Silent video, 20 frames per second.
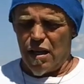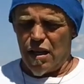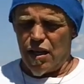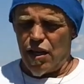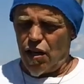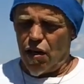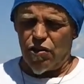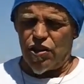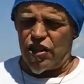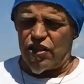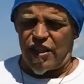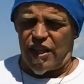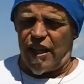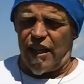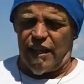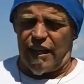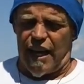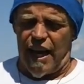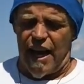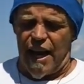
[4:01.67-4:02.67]
you don't just
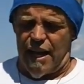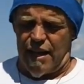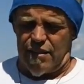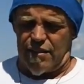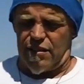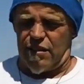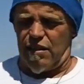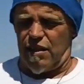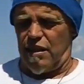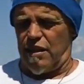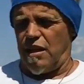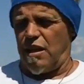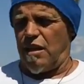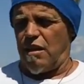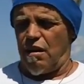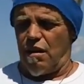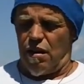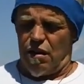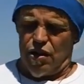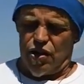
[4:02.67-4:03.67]
get cancer and then,
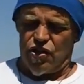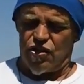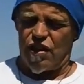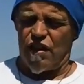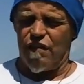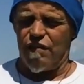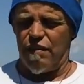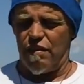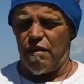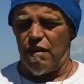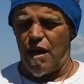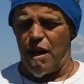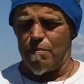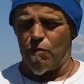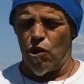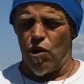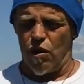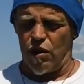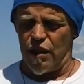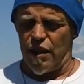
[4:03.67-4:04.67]
oh, you suck. I'm
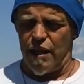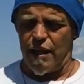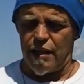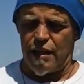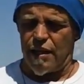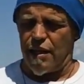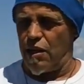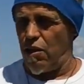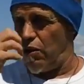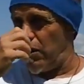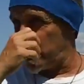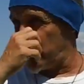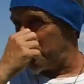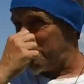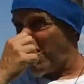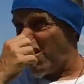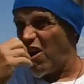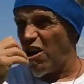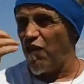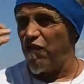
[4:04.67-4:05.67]
going to the unit
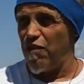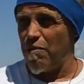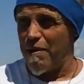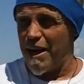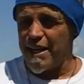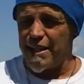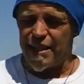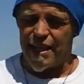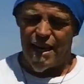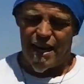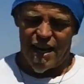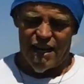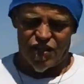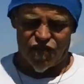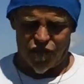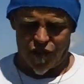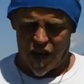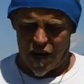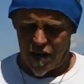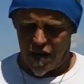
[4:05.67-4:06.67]
tomorrow for my test.
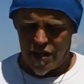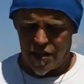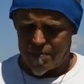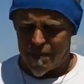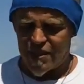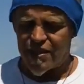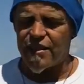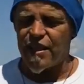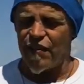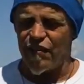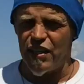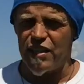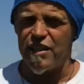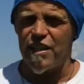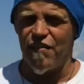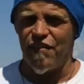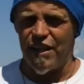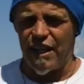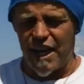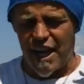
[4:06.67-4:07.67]
It's been
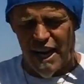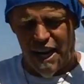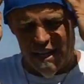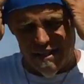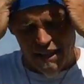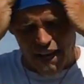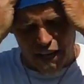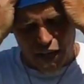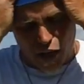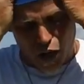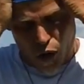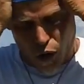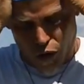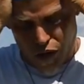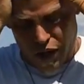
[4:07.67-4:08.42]
77 days. I know